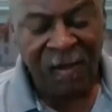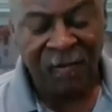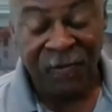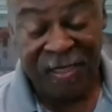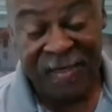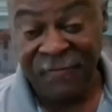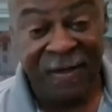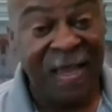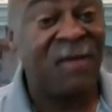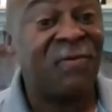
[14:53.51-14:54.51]
The reason I
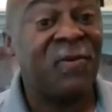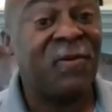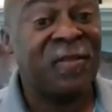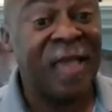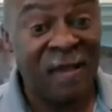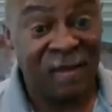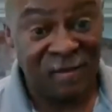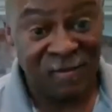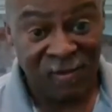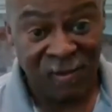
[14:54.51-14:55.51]
forgot
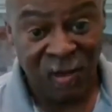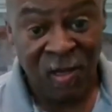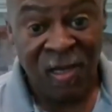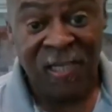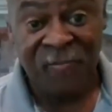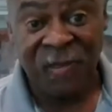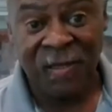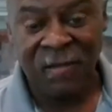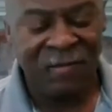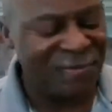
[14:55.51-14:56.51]
scallions is
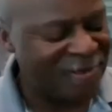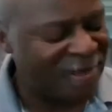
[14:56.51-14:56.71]
because,